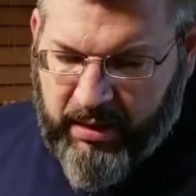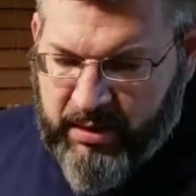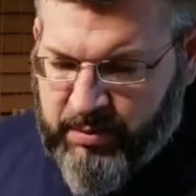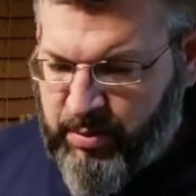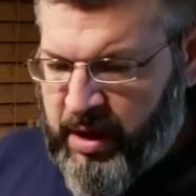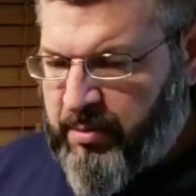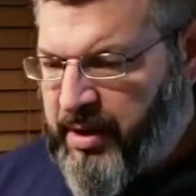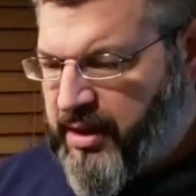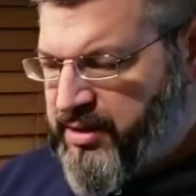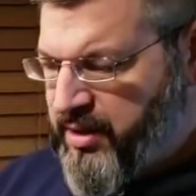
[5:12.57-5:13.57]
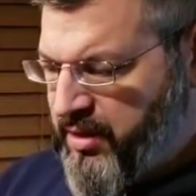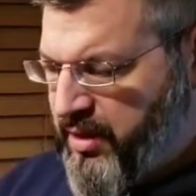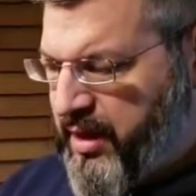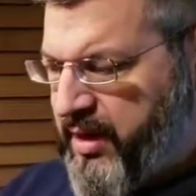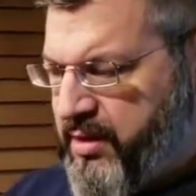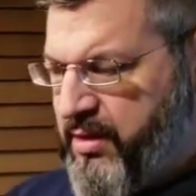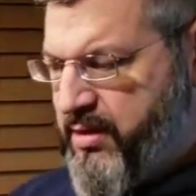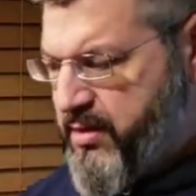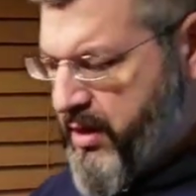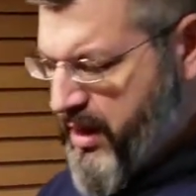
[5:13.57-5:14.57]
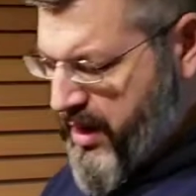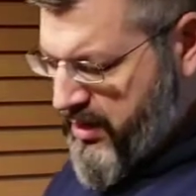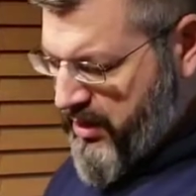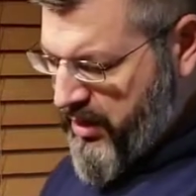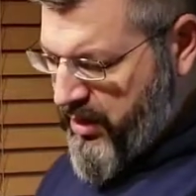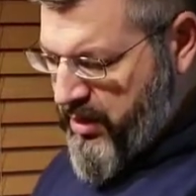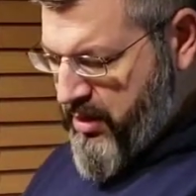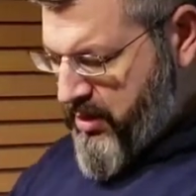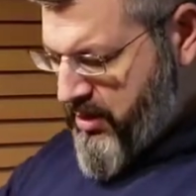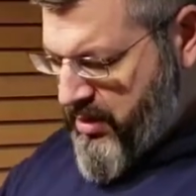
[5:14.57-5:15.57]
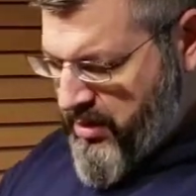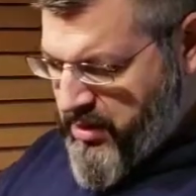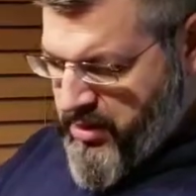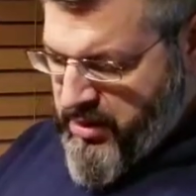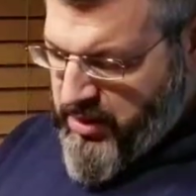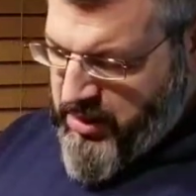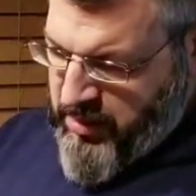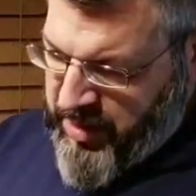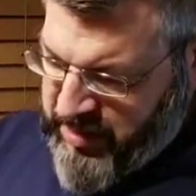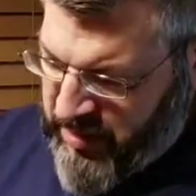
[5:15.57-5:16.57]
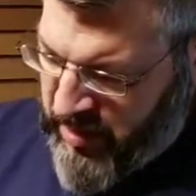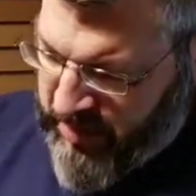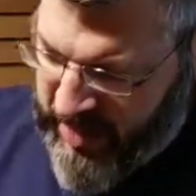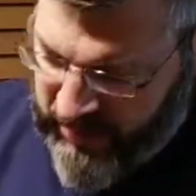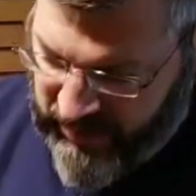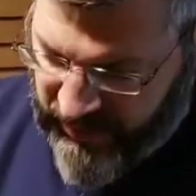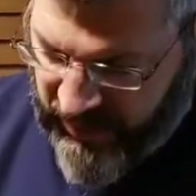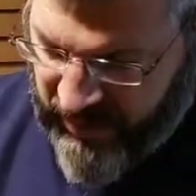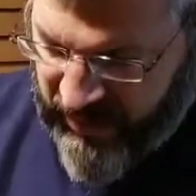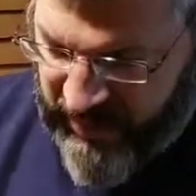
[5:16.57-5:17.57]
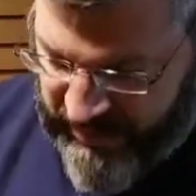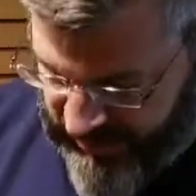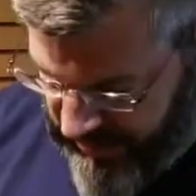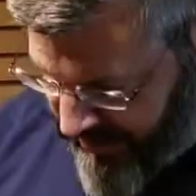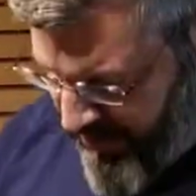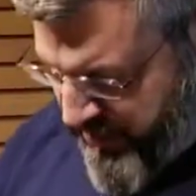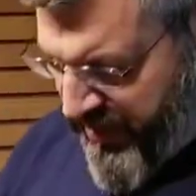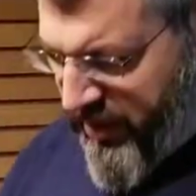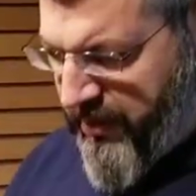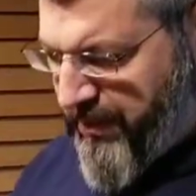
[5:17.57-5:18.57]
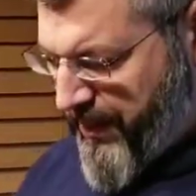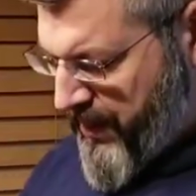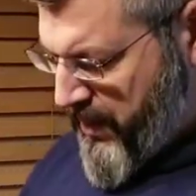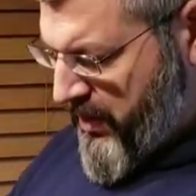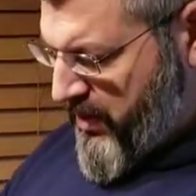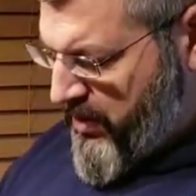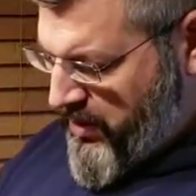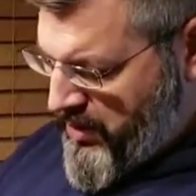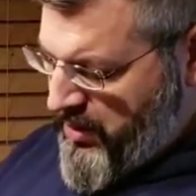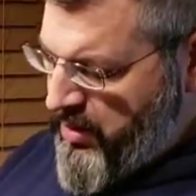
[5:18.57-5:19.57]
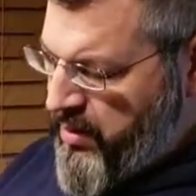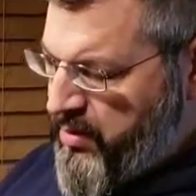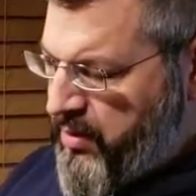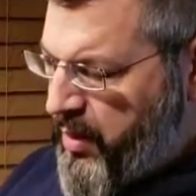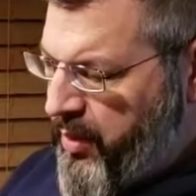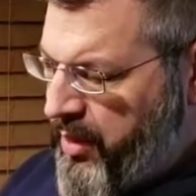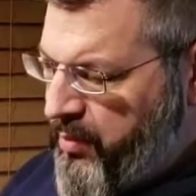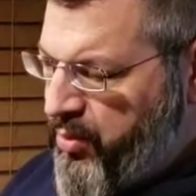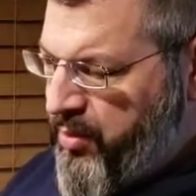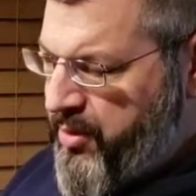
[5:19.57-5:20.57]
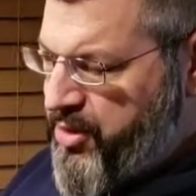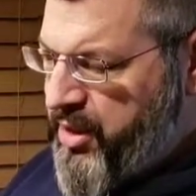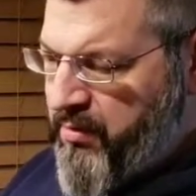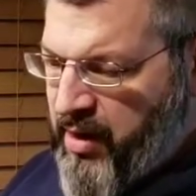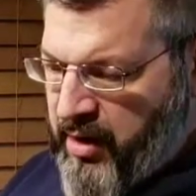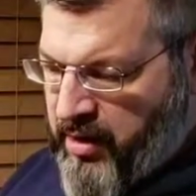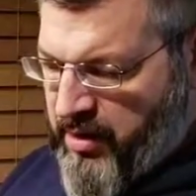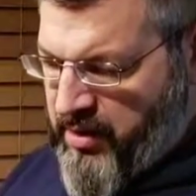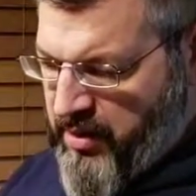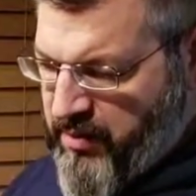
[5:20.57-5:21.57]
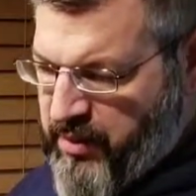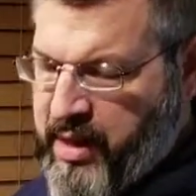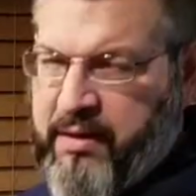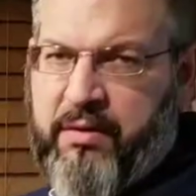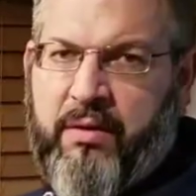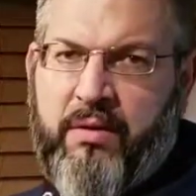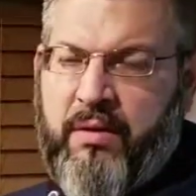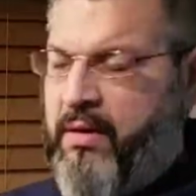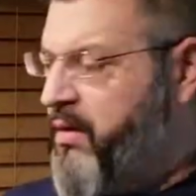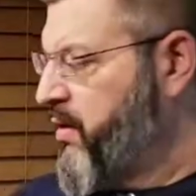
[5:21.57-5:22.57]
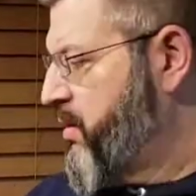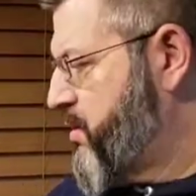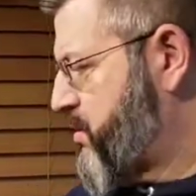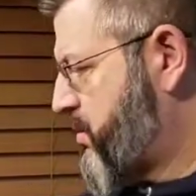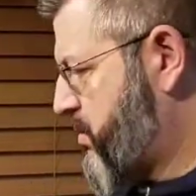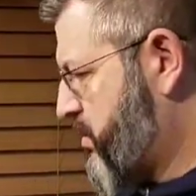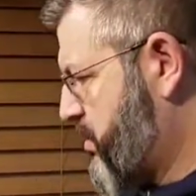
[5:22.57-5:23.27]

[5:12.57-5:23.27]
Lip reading: this brown box here that I said has basically the mounts for these cameras here. So that way you can put them in sheetrock if you had to. So